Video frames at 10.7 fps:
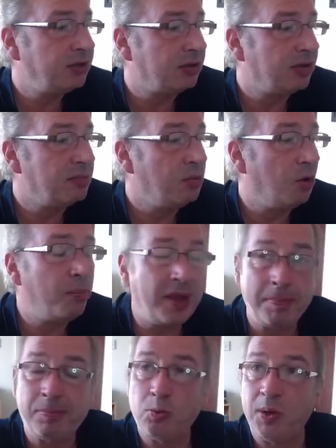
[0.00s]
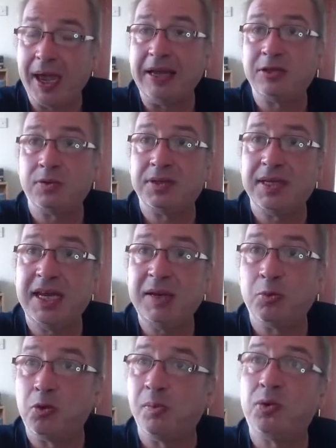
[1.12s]
The more people we add to a team,
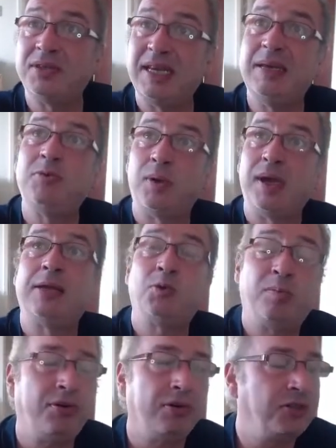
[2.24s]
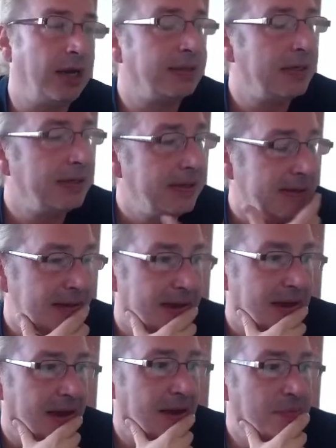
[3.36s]
or the more teams we add to a project,
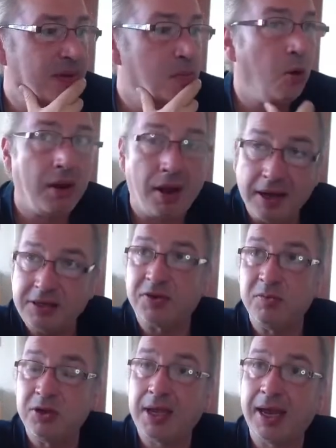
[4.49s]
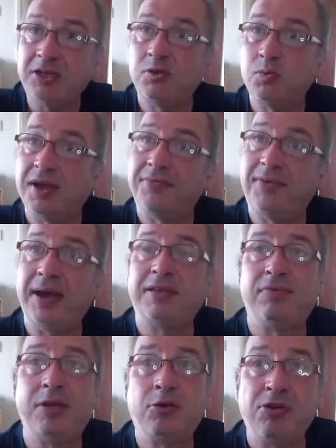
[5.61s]
the more lines of communication we
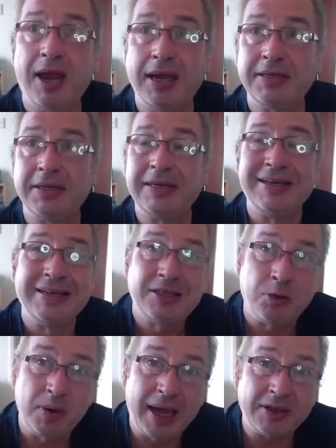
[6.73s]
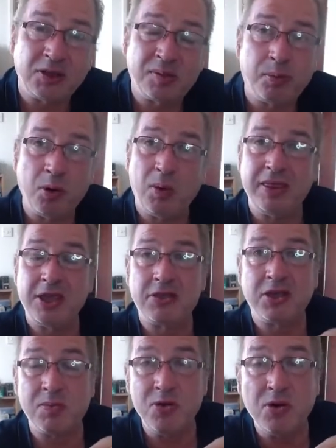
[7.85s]
effectively create, till we get to the point where the
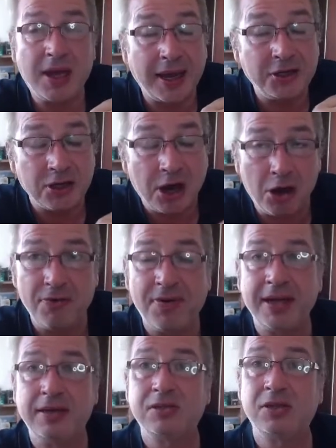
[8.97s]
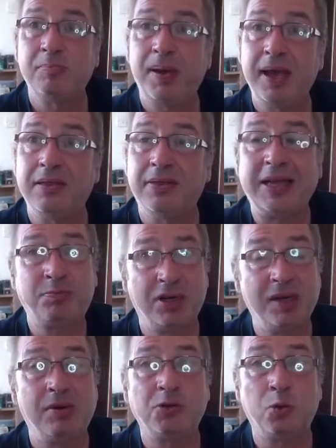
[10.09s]
communication overhead is so big that that's pretty
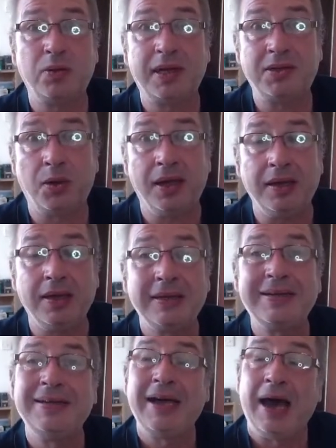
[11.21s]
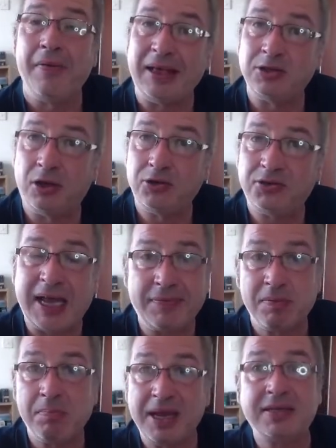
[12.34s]
much all they're doing. And that's not just
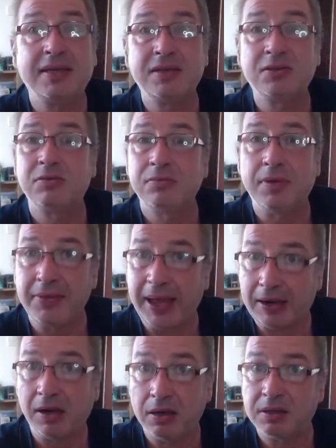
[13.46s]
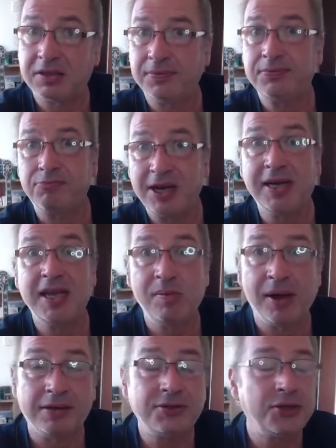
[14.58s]
having meetings and that kind of stuff and reading emails.